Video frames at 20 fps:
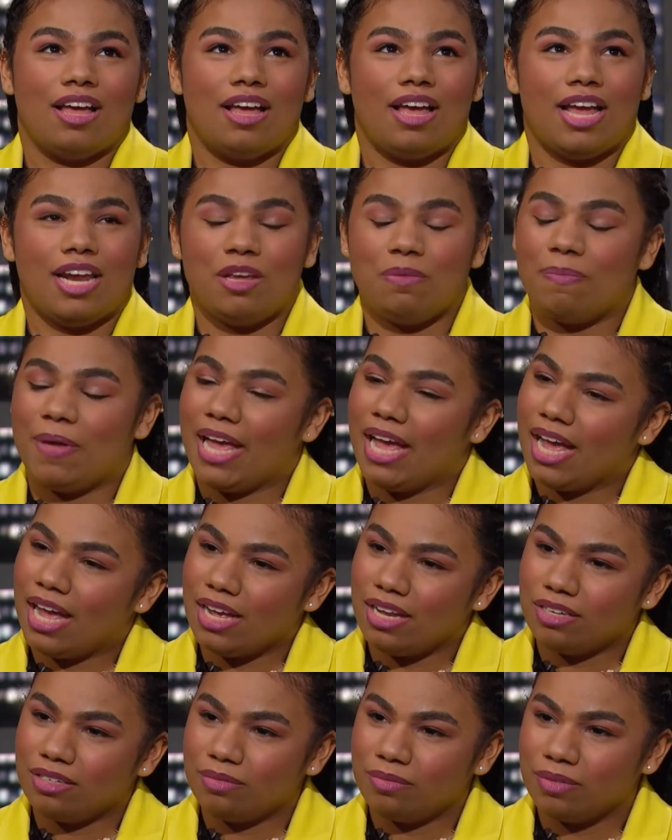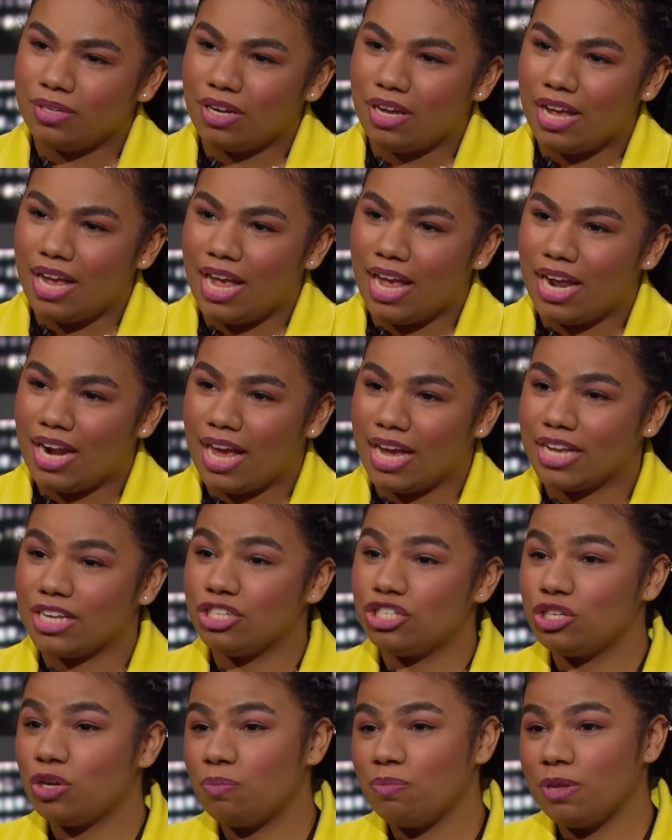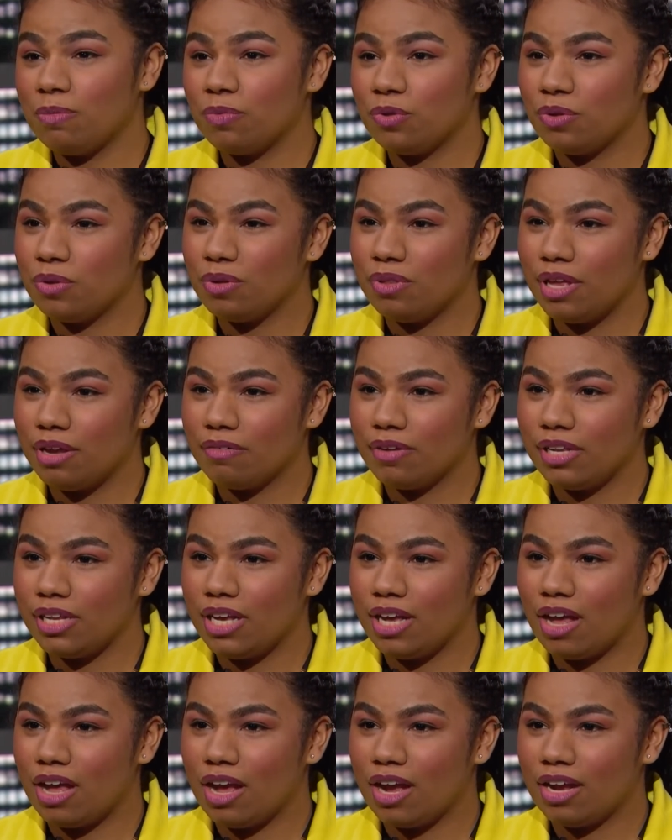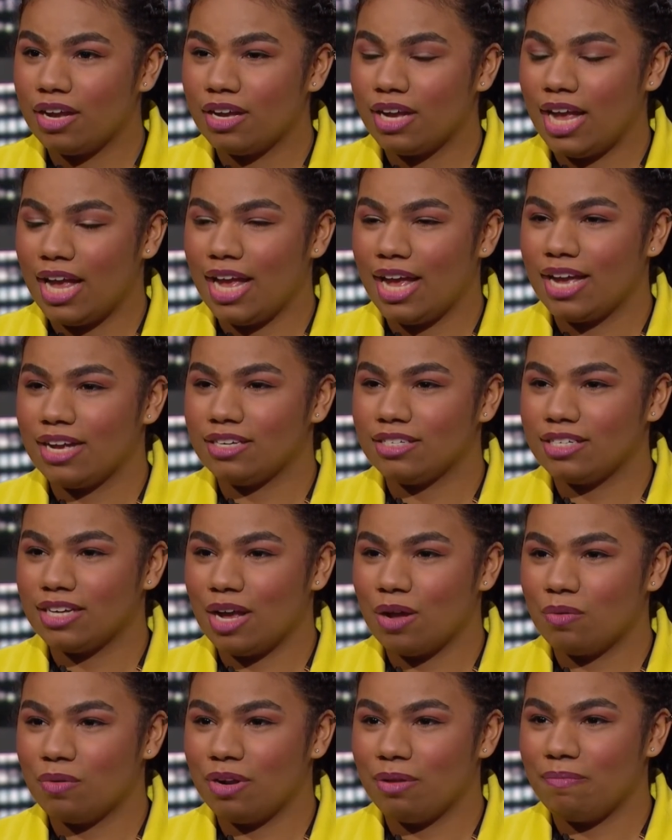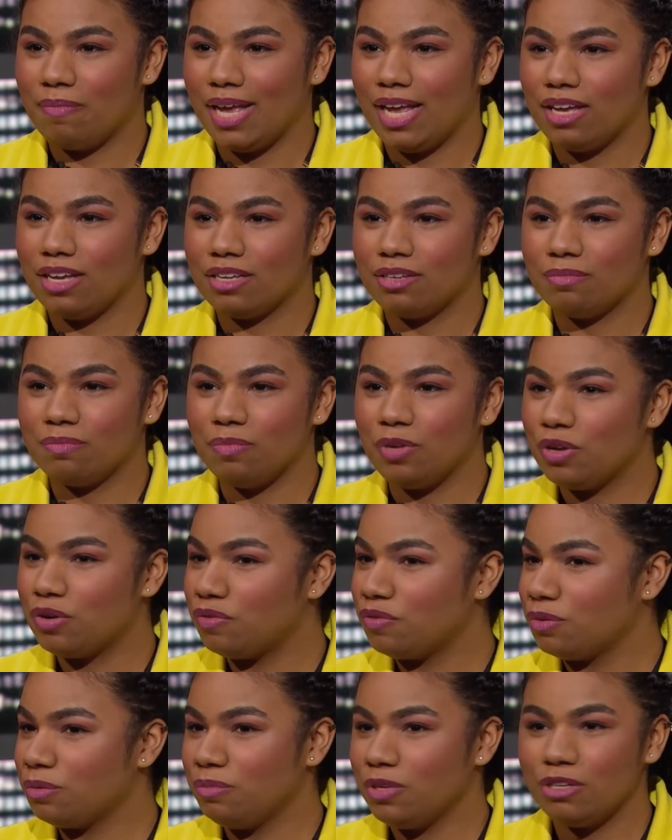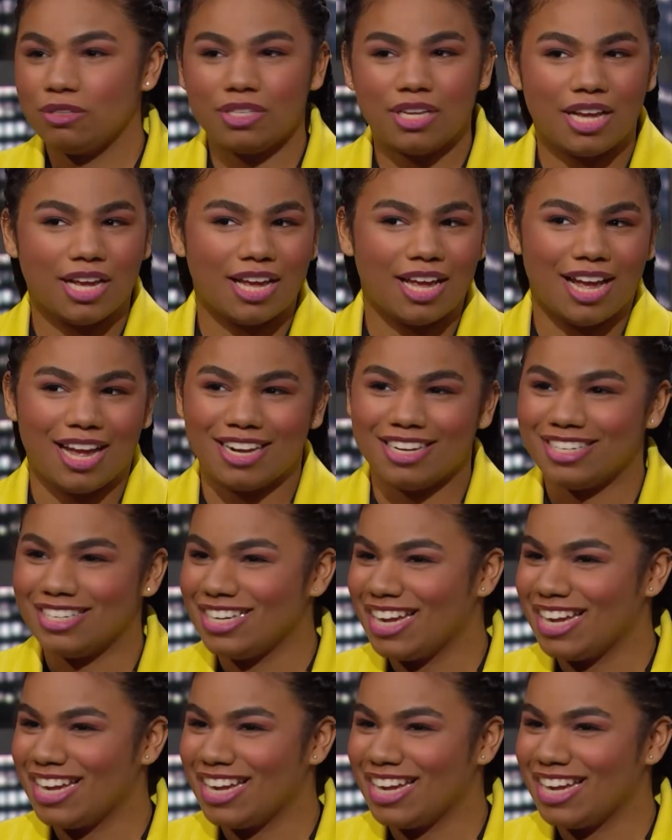any pain and I can show people who they really are. And I want to make beautiful music and